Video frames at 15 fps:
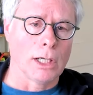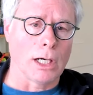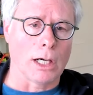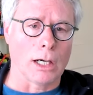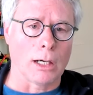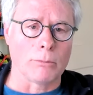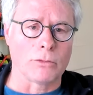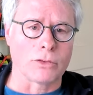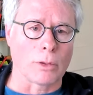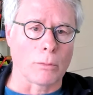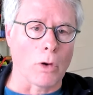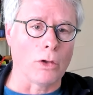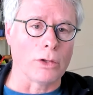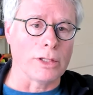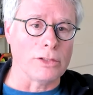um, from
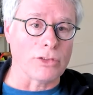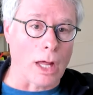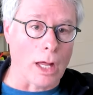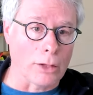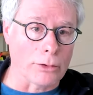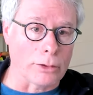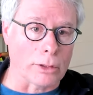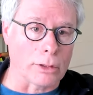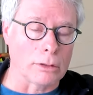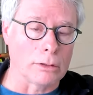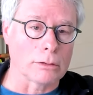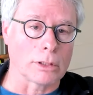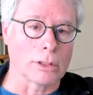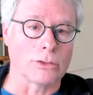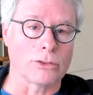all these other
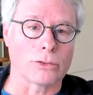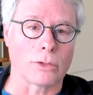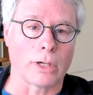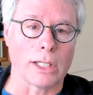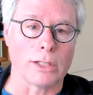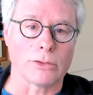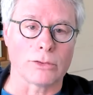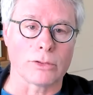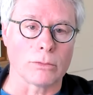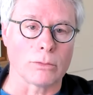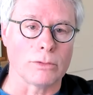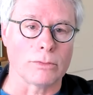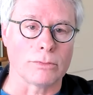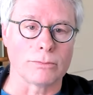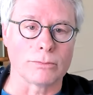constraints that
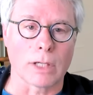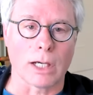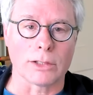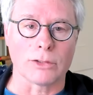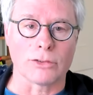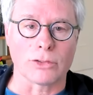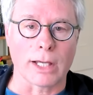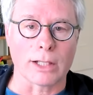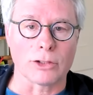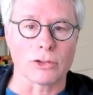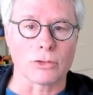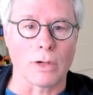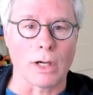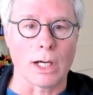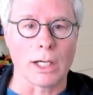we've got to
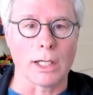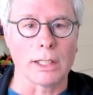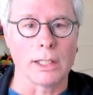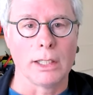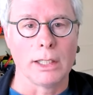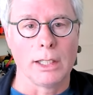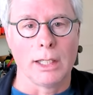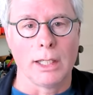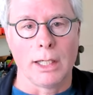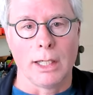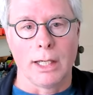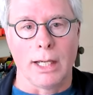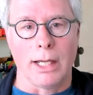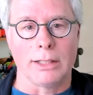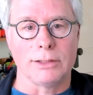satisfy.
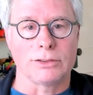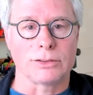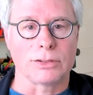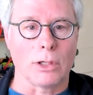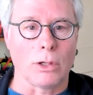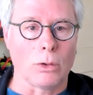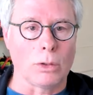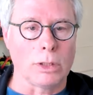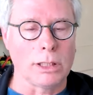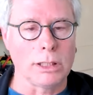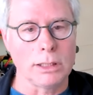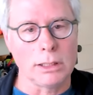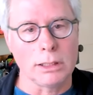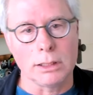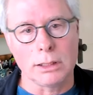And so,
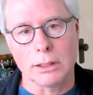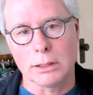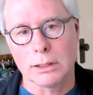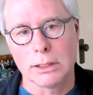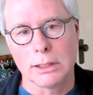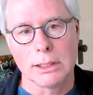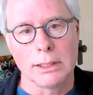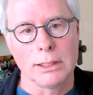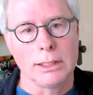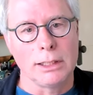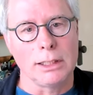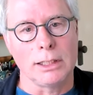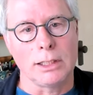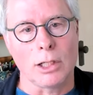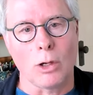
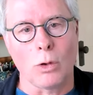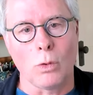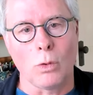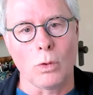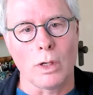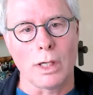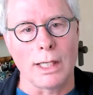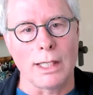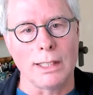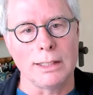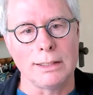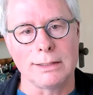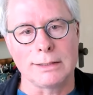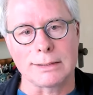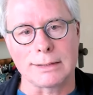you know,
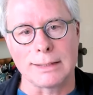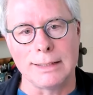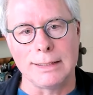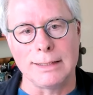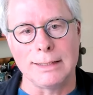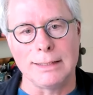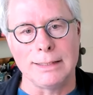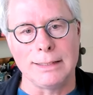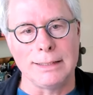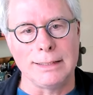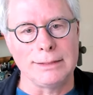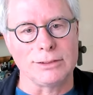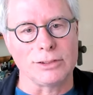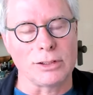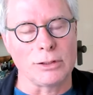it's
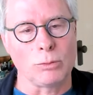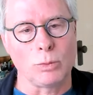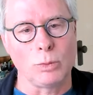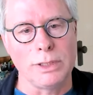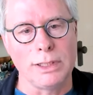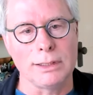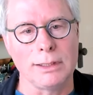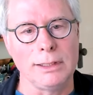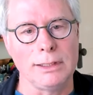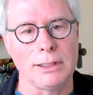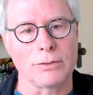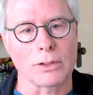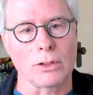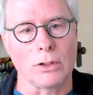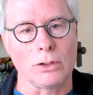it's a really
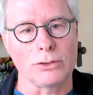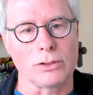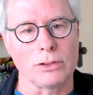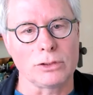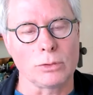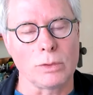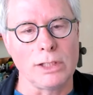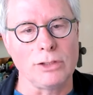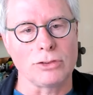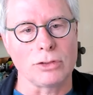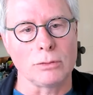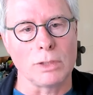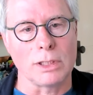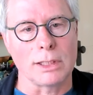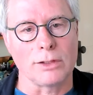difficult situation
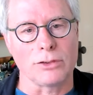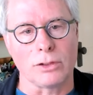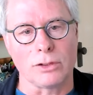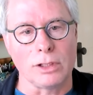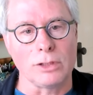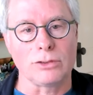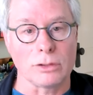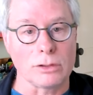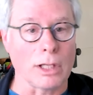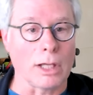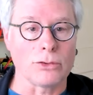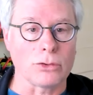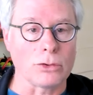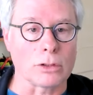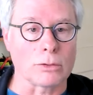because the tension
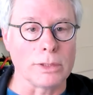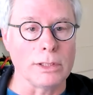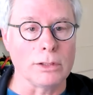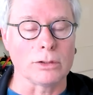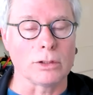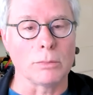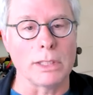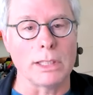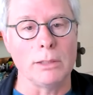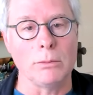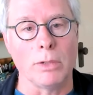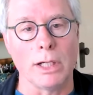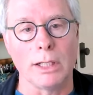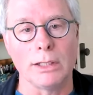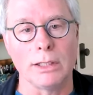does look real to me,
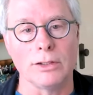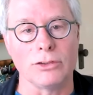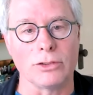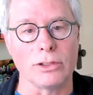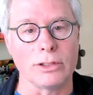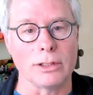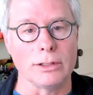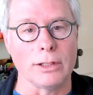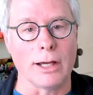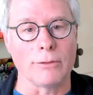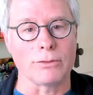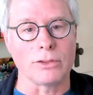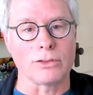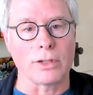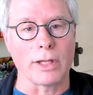but is it enough
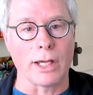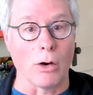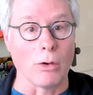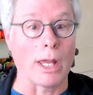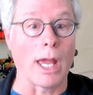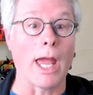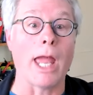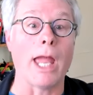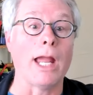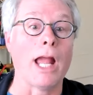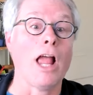to say, okay,